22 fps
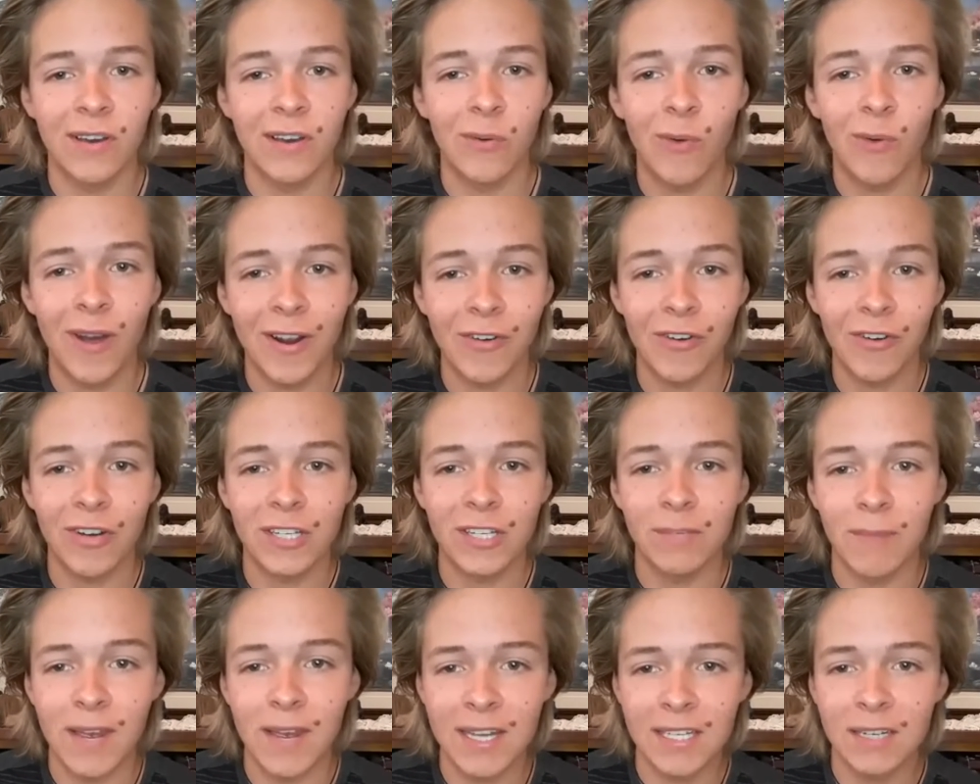to walk across
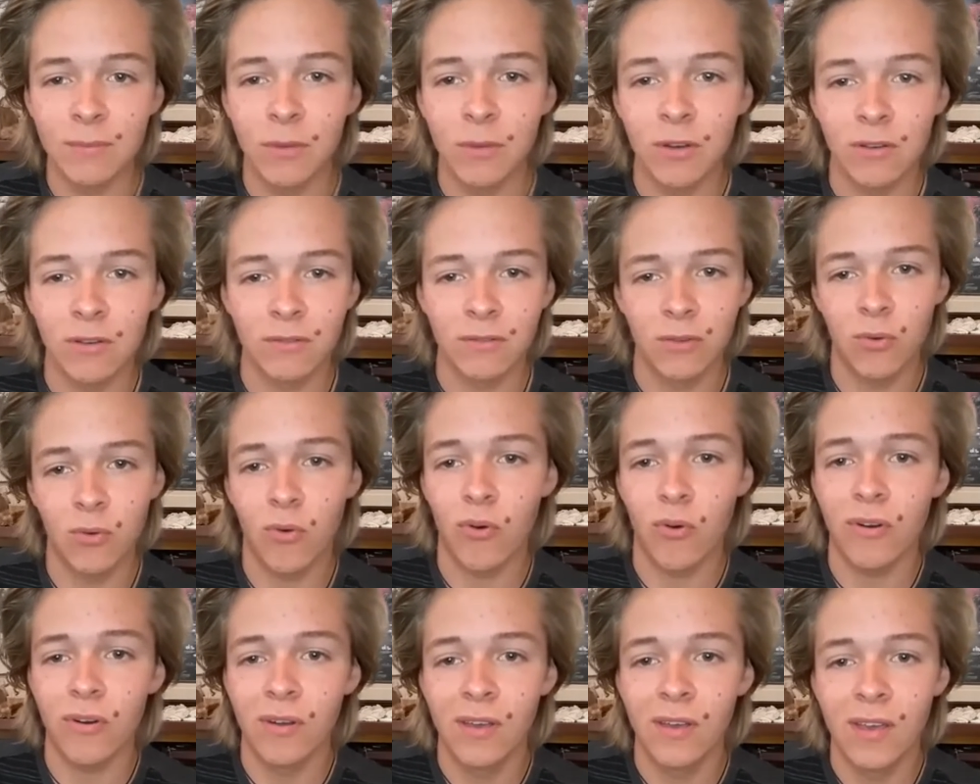a basketball
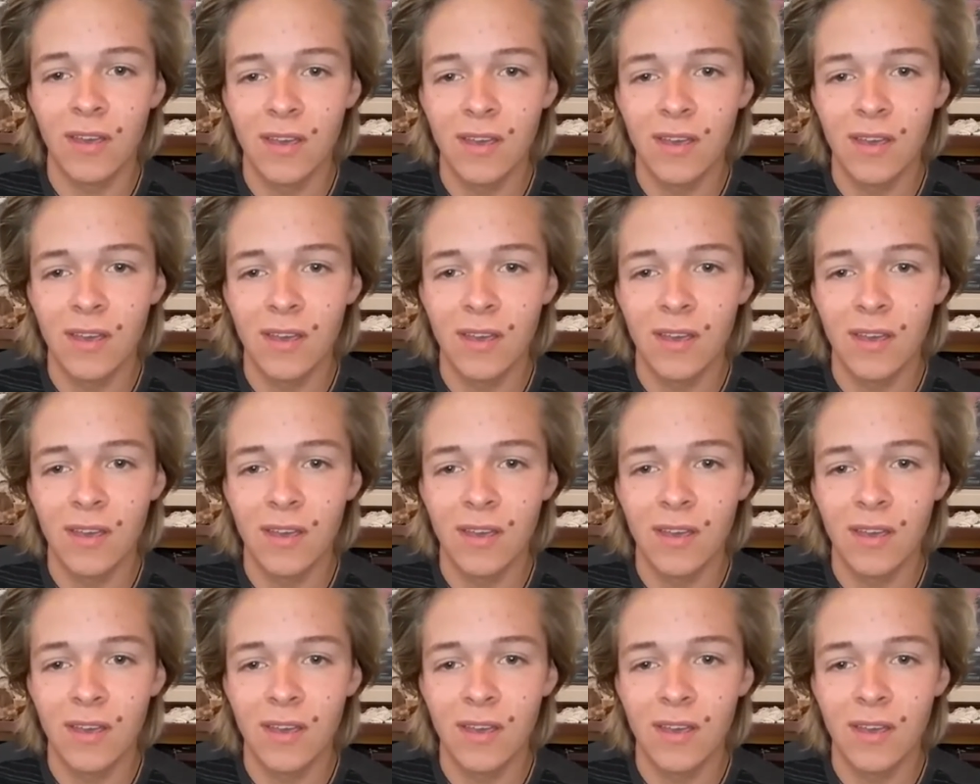court,